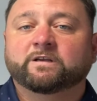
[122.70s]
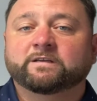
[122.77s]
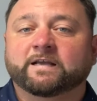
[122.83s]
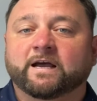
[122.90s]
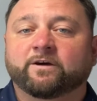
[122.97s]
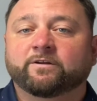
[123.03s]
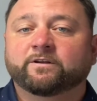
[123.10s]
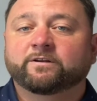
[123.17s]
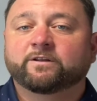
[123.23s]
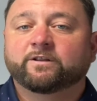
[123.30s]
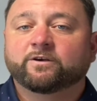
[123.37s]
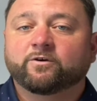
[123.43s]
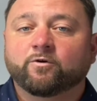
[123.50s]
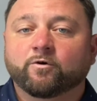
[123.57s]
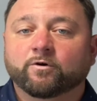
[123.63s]
down into the
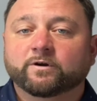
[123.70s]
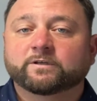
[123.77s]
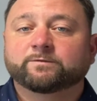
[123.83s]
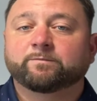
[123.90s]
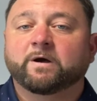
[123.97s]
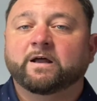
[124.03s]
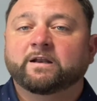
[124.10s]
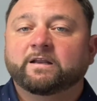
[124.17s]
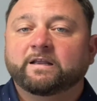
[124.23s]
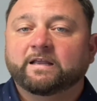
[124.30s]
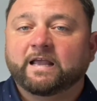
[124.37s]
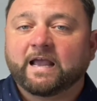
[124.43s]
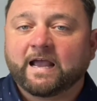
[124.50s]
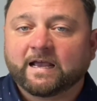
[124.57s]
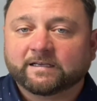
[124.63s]
corresponding
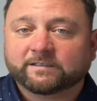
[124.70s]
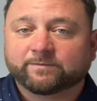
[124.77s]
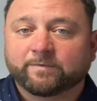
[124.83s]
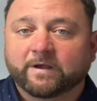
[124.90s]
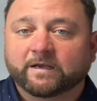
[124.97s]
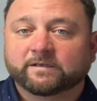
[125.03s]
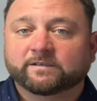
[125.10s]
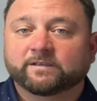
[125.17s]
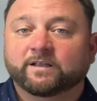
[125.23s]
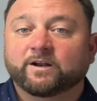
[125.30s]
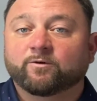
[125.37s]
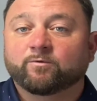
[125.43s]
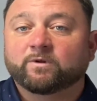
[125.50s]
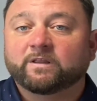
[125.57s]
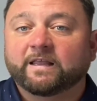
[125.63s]
aspects that are
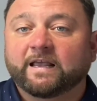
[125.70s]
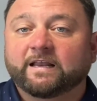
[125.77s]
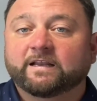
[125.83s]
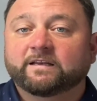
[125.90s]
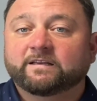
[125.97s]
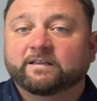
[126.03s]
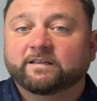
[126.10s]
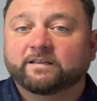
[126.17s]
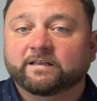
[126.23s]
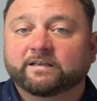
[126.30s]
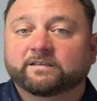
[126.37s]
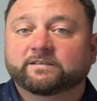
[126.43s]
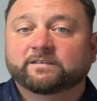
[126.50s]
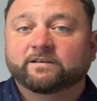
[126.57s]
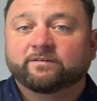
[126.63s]
related to
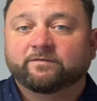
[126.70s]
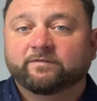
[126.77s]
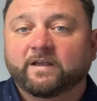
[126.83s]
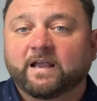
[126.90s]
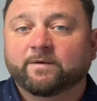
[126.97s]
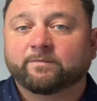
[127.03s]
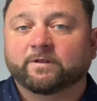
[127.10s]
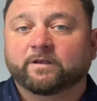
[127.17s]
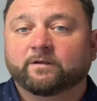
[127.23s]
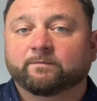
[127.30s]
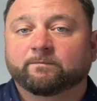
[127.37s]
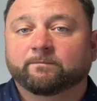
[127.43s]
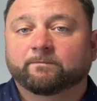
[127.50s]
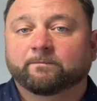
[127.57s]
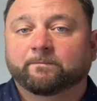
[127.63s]
this family.
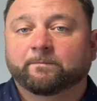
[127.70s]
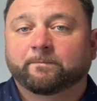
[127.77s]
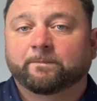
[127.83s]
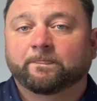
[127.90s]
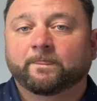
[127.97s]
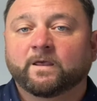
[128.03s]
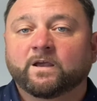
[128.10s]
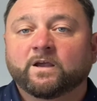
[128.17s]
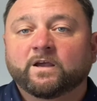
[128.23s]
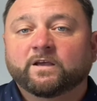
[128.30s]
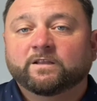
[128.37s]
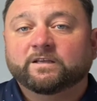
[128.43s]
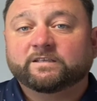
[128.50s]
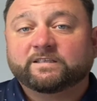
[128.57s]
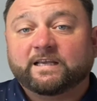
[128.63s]

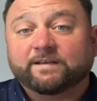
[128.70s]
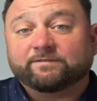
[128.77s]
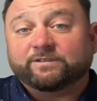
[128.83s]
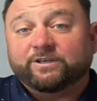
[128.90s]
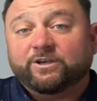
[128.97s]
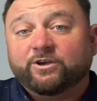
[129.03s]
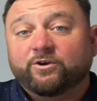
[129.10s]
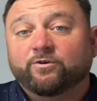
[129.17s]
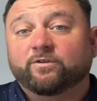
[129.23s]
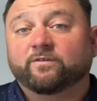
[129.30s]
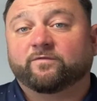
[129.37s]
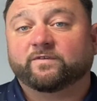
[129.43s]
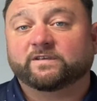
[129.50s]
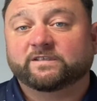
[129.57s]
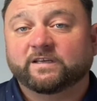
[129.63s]
This gives you, the
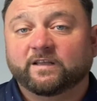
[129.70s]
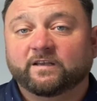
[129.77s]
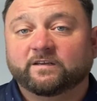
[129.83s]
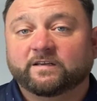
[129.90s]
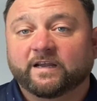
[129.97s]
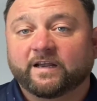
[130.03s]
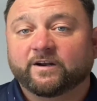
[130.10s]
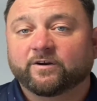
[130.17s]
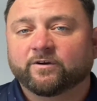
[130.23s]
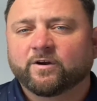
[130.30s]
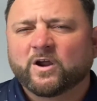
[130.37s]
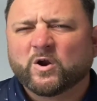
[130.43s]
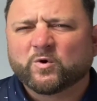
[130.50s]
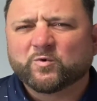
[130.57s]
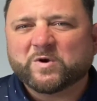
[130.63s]
facilitator,
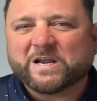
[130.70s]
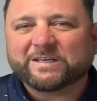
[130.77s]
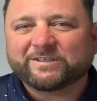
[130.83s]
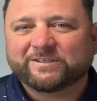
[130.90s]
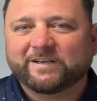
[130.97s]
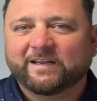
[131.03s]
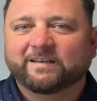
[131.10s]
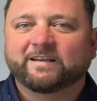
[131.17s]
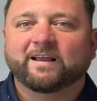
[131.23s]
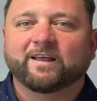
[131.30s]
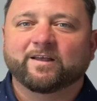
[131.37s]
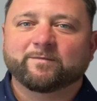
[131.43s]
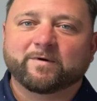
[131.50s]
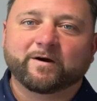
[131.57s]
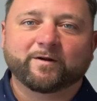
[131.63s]
rich detail
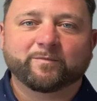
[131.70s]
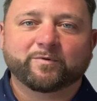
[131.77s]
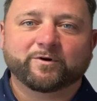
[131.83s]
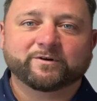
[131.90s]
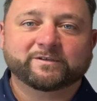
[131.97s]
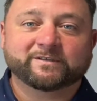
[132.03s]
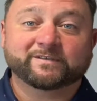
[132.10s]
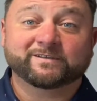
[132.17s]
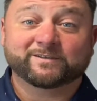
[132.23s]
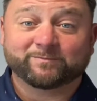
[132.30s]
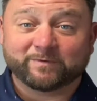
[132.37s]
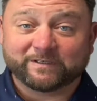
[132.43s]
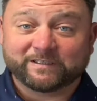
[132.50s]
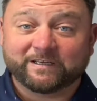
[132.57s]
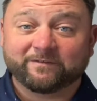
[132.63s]
about a person's
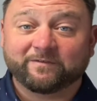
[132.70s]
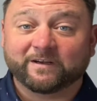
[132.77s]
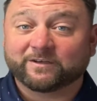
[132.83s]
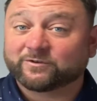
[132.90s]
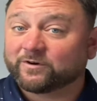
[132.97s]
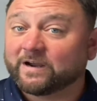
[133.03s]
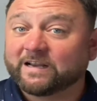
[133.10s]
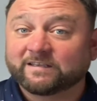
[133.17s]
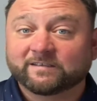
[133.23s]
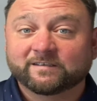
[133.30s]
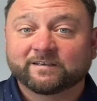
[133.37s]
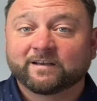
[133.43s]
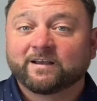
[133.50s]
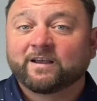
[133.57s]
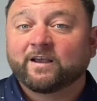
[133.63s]
specific traits,
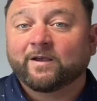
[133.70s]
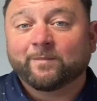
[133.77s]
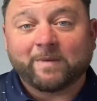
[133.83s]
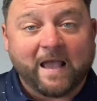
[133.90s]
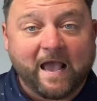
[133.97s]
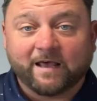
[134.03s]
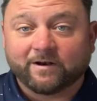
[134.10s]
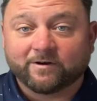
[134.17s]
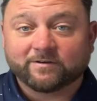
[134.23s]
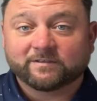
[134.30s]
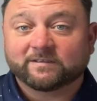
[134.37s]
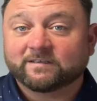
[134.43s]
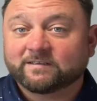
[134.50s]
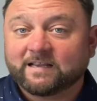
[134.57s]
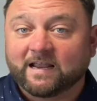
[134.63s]
patterns,
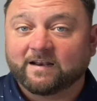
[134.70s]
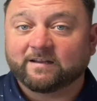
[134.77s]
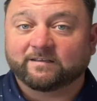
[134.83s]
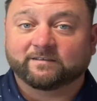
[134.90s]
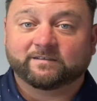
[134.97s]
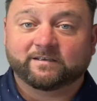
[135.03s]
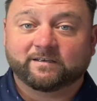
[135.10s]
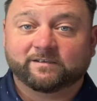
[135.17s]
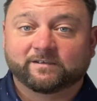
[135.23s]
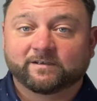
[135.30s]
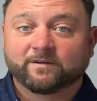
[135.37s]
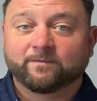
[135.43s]
and tendencies.